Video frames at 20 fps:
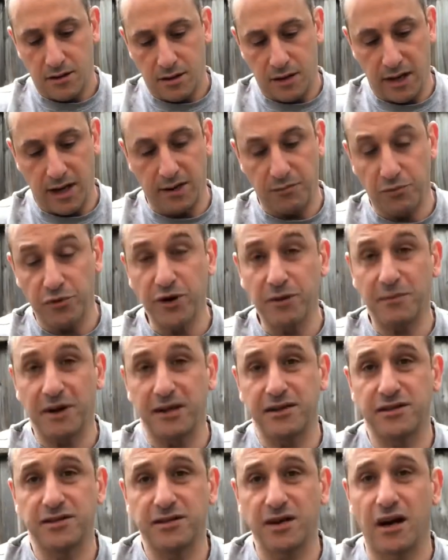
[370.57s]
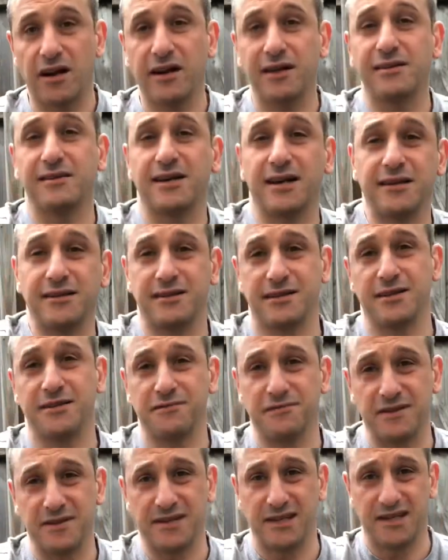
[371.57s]
And pretty much I don't touch this
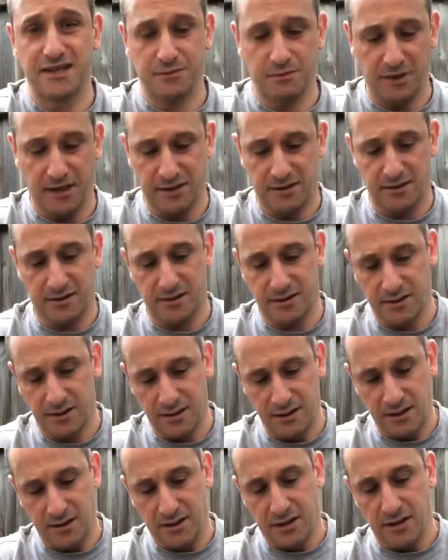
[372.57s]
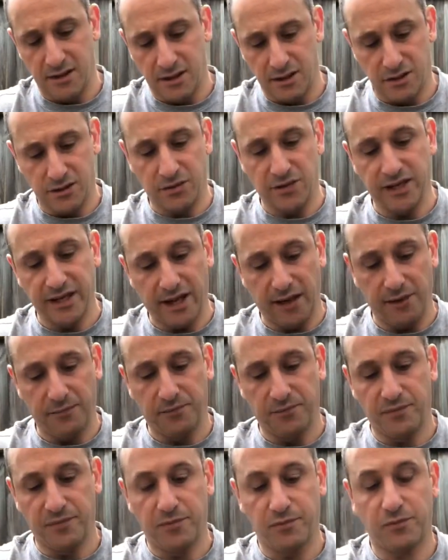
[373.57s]
for 6 months to a year.
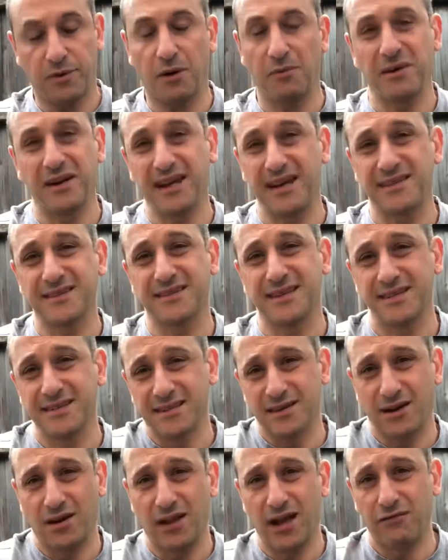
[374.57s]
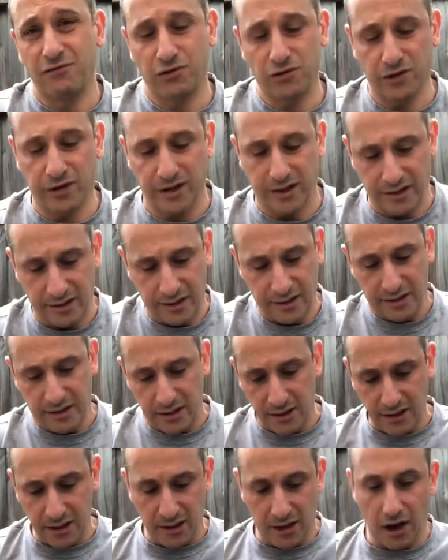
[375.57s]
Probably next season I'll have a look at it.
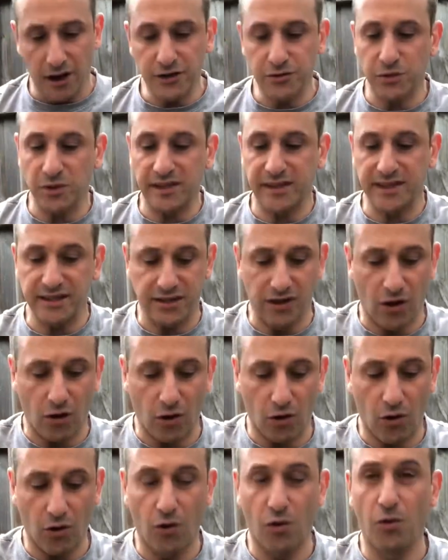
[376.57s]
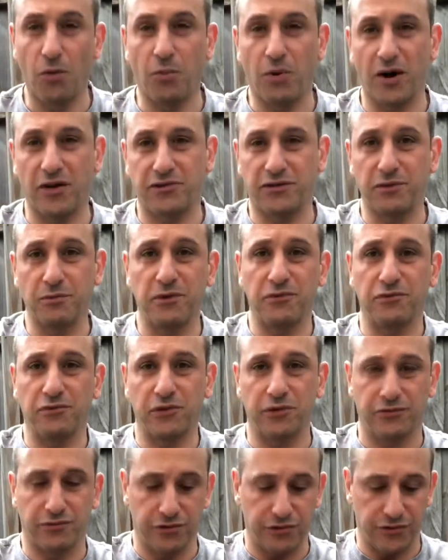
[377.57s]
I just want this whole pot to be
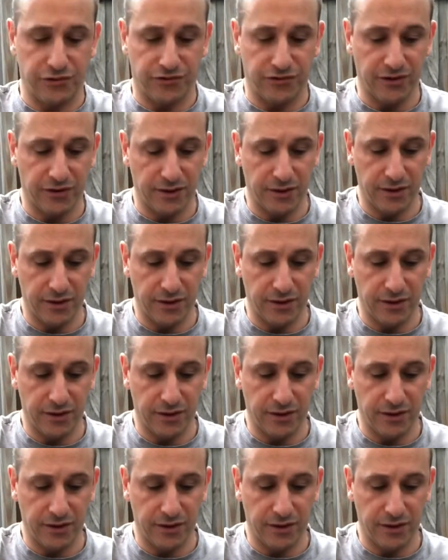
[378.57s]
full of roots.